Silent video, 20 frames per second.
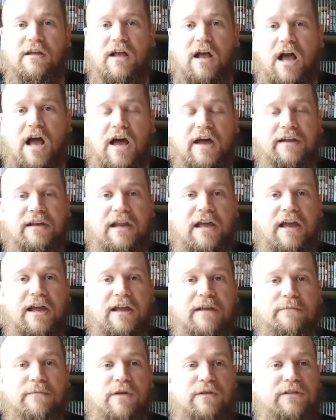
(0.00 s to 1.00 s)

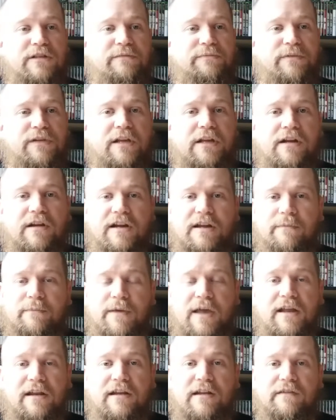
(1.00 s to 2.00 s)
online multiplayer
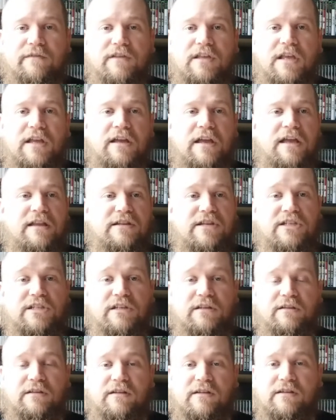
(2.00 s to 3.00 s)
competitive thing and just
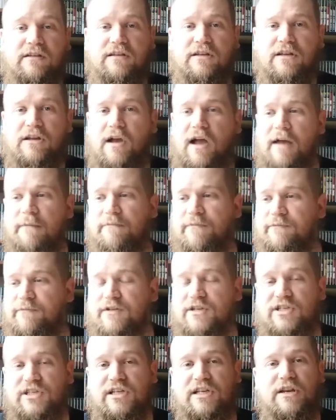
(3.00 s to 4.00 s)
you know, I'm
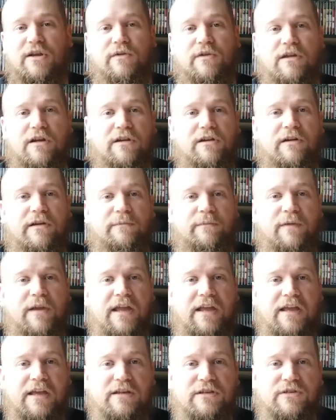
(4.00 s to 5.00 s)
just no longer
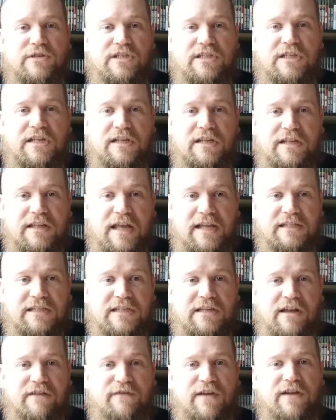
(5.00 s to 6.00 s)
like interested in that
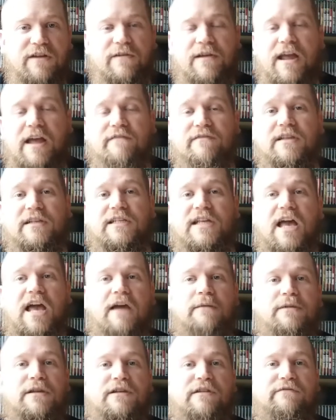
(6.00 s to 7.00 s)
stuff. I don't have the
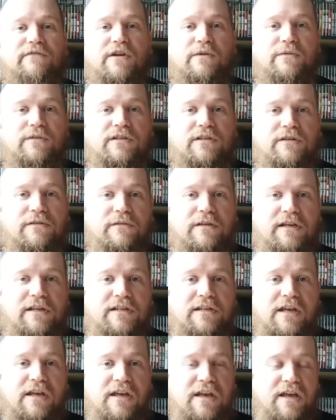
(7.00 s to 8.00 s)
time to devote to it.
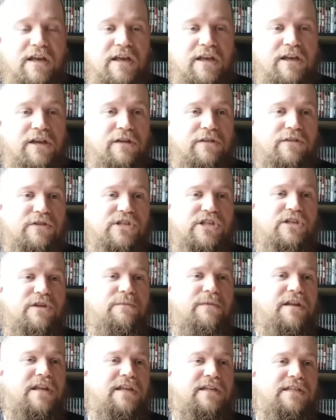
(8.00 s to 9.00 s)
You know, there's so
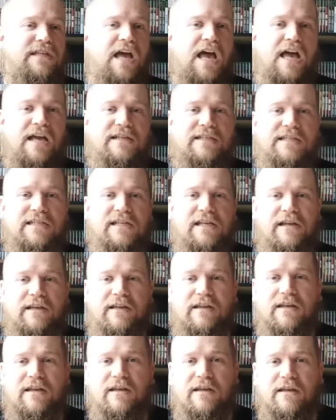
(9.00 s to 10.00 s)
many
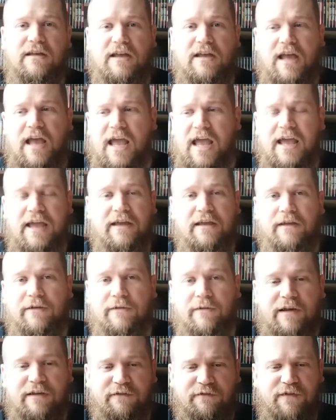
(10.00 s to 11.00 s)
toxic,
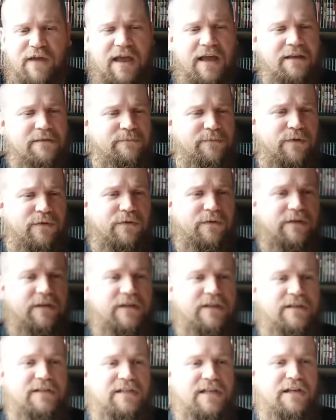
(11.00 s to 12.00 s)
angry
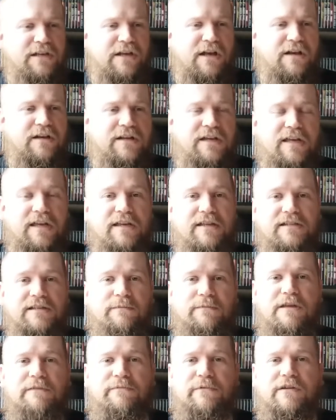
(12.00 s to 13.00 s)
fanboys and young kids and
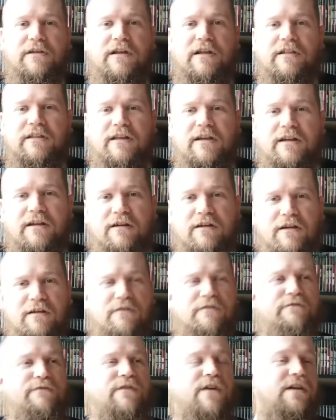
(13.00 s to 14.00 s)
people on there.
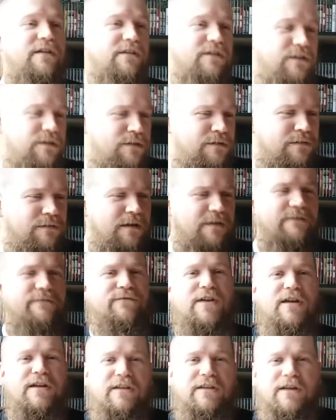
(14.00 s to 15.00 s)
Oh, fuck you. Oh,
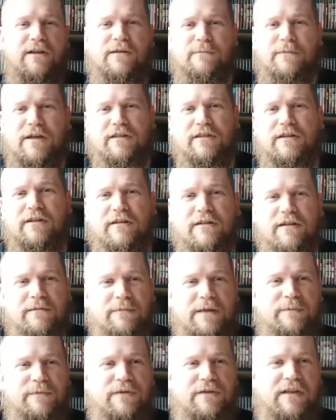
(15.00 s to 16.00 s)
fuck your mother. And
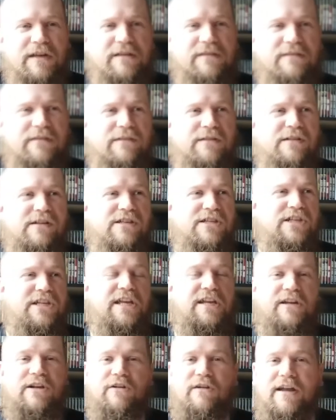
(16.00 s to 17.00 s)
people get just
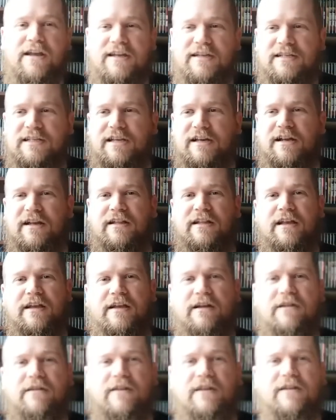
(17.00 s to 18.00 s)
get crazy on
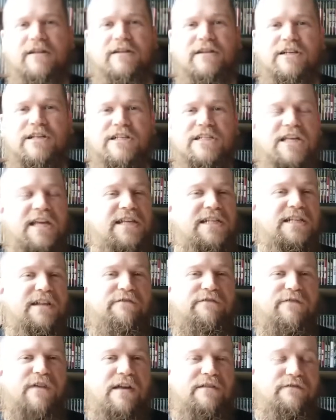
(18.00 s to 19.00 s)
there. And it just takes the
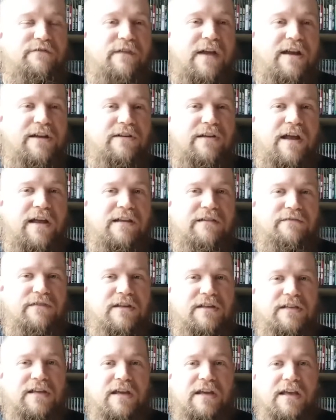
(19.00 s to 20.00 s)
fun factor out of it.